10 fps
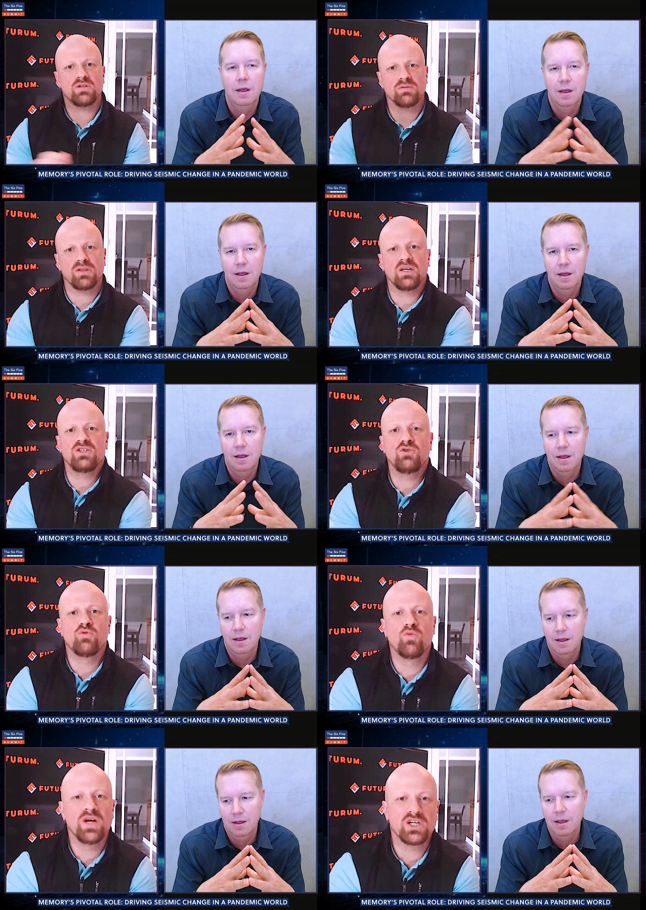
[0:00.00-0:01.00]
Speaker 1: are some of the things
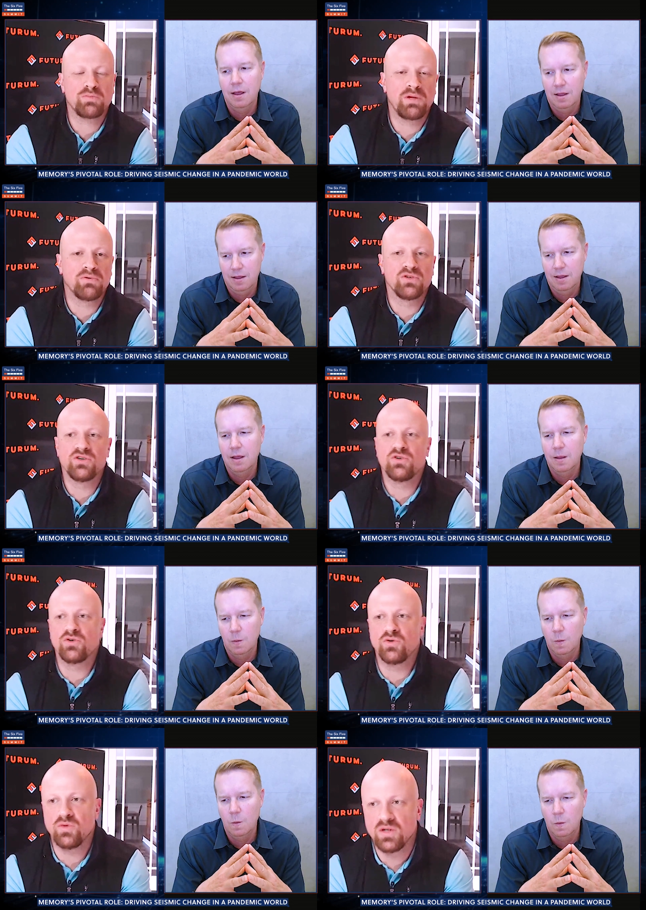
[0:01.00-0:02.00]
you wish people
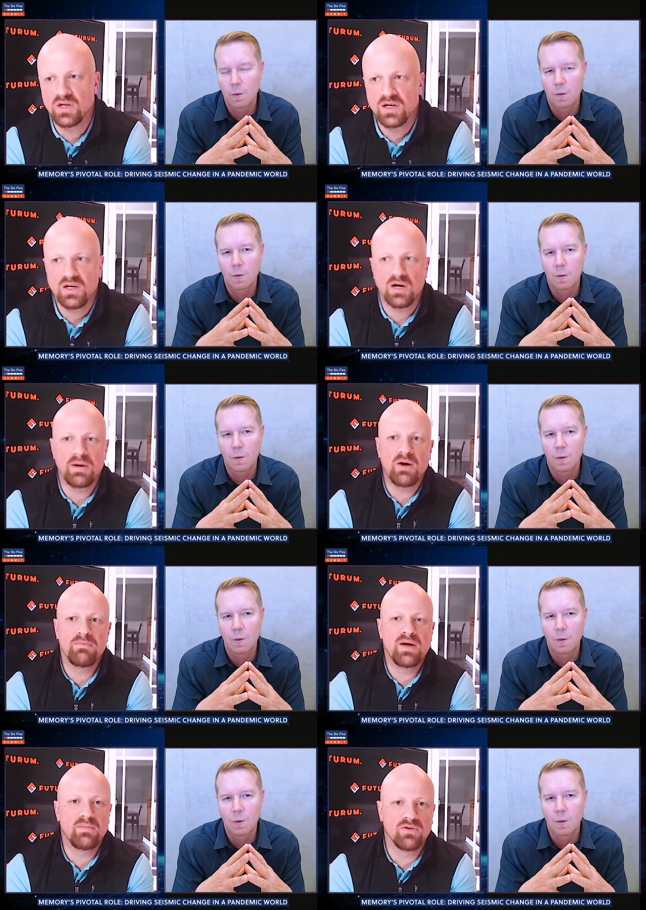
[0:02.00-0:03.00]
knew
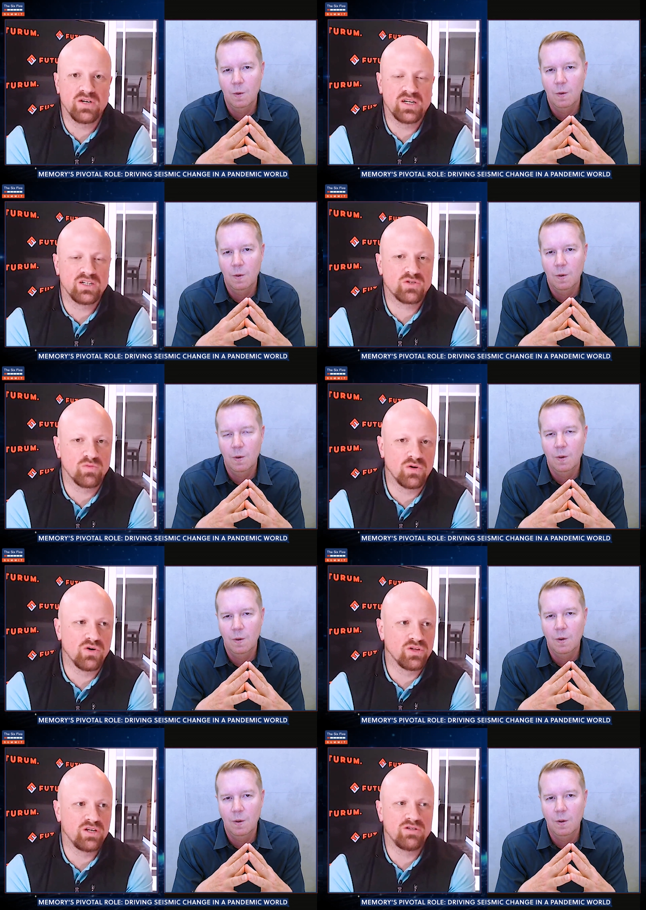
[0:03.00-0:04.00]
about memory and its
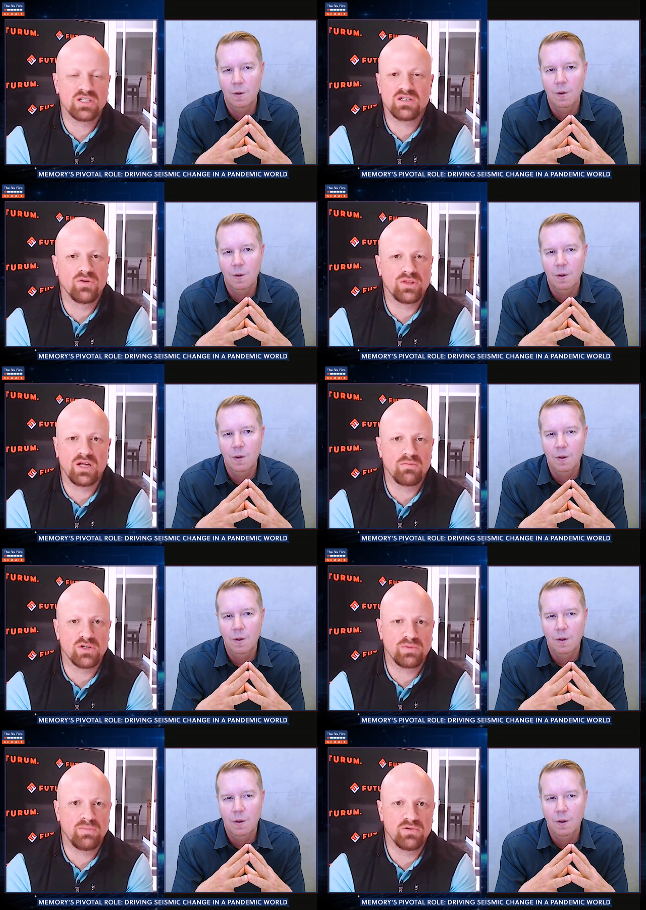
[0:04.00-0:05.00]
role that you just don't think
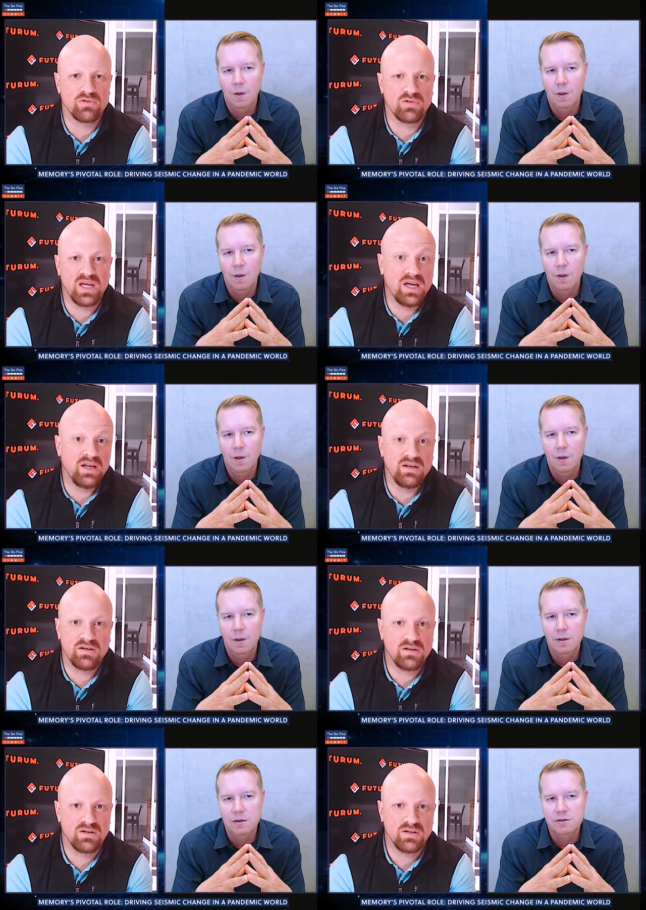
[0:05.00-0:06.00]
most people get?
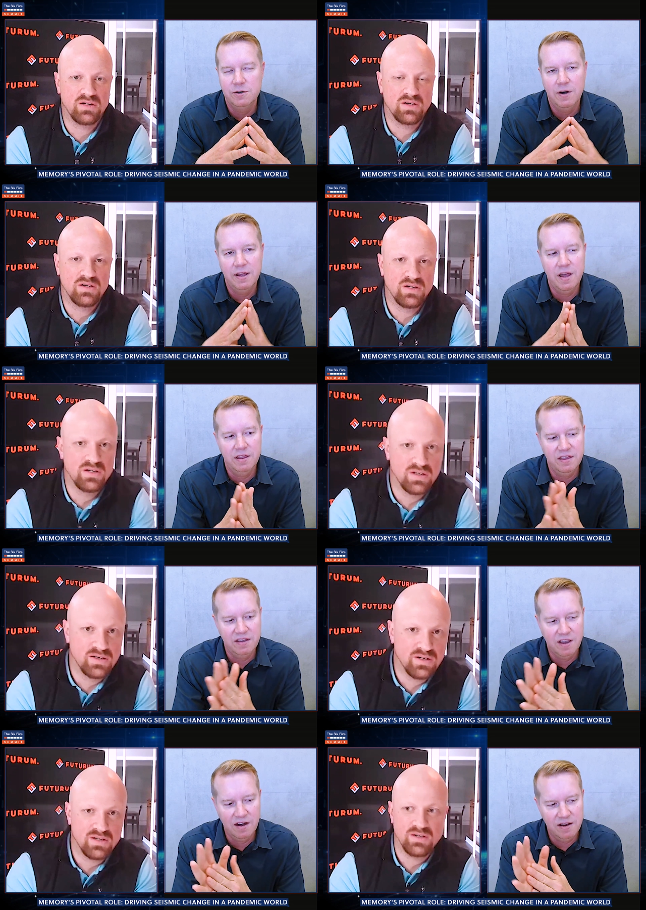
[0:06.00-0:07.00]
Speaker 2: Sure. I, I
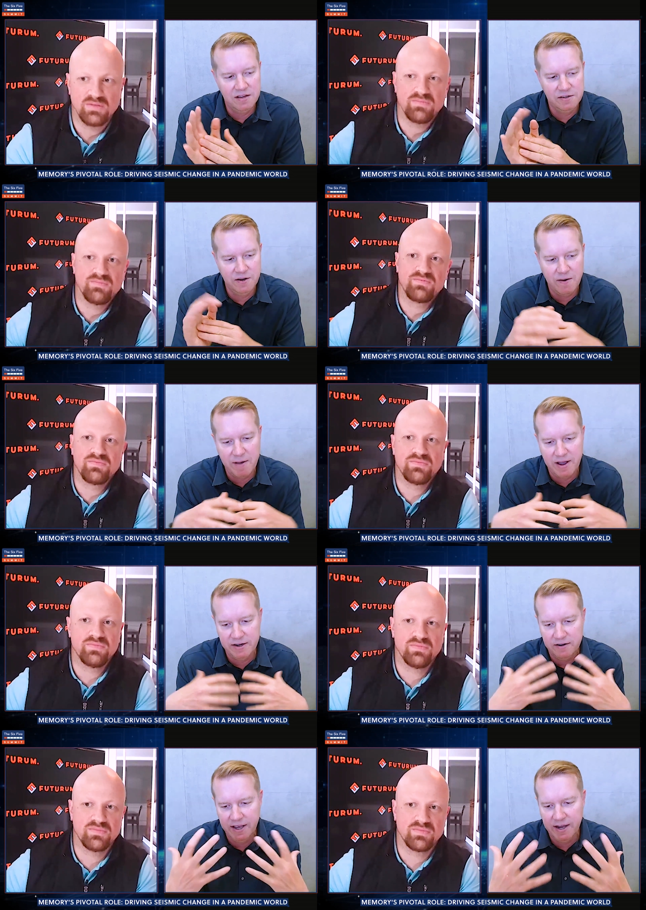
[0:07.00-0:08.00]
think kind of as you go about
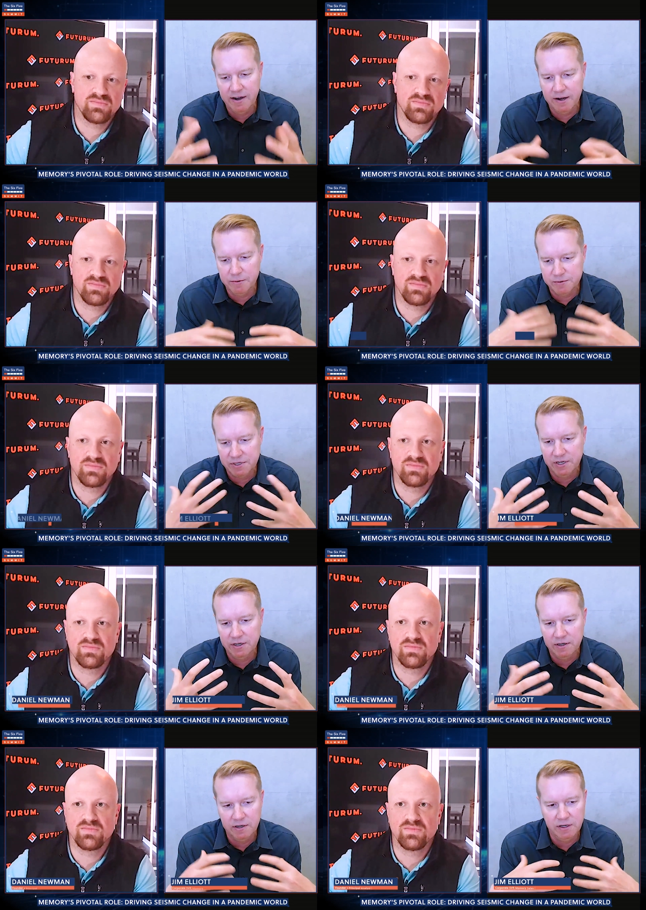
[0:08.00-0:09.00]
your day to day
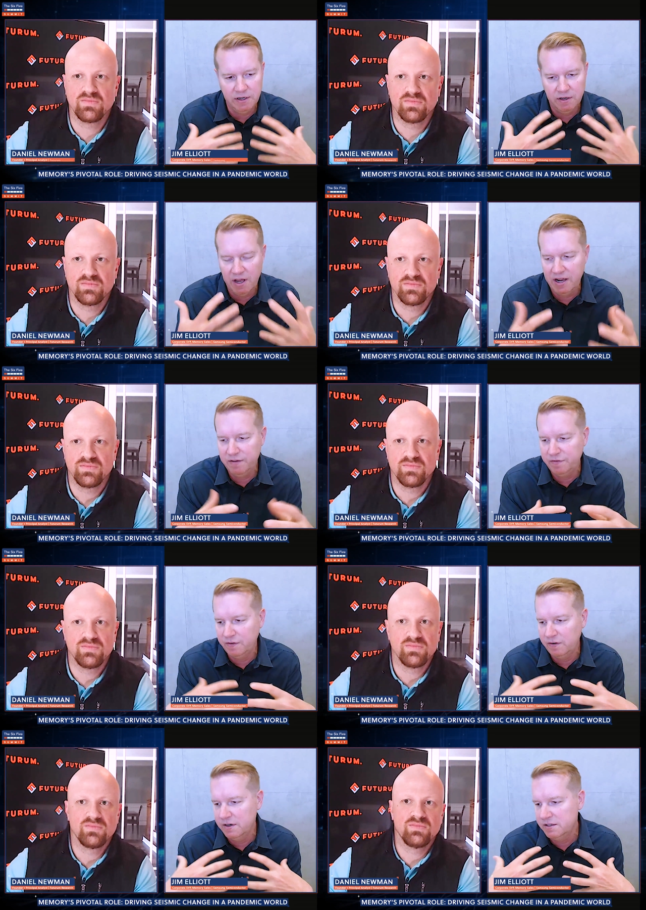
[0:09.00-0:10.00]
routine in, in, life
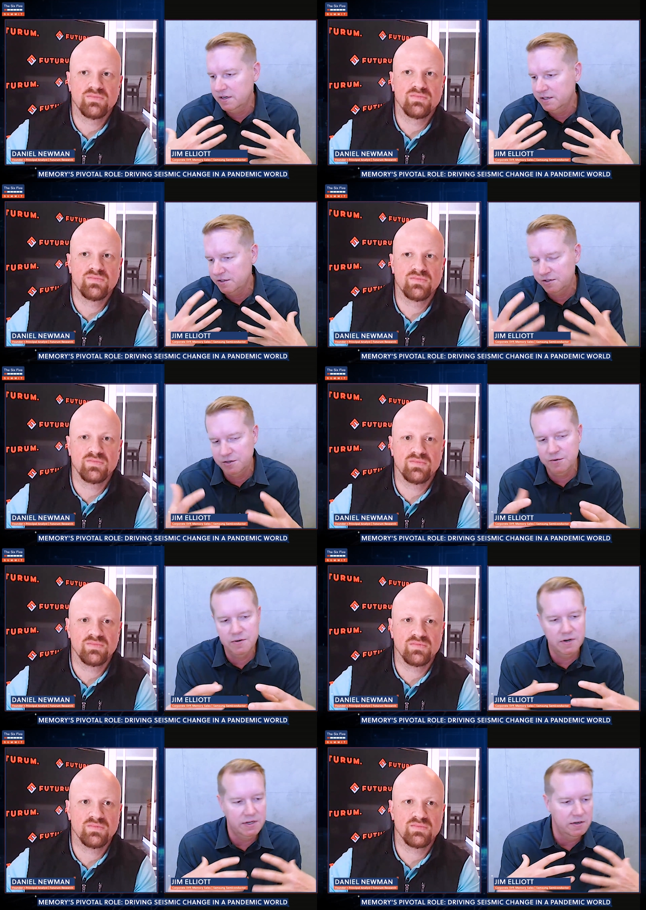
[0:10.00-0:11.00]
or as a, as a
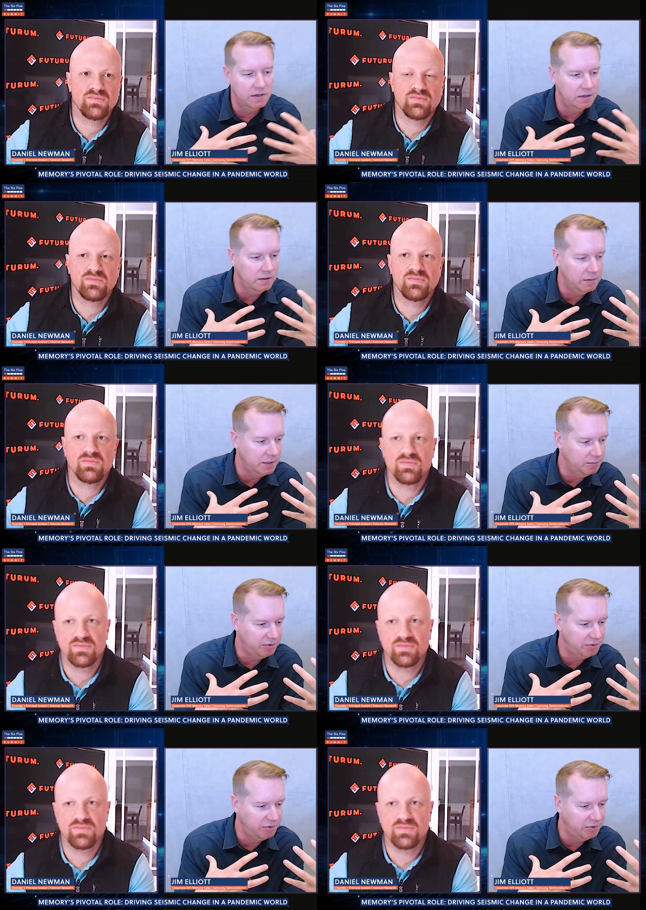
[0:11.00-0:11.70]
student in, in, in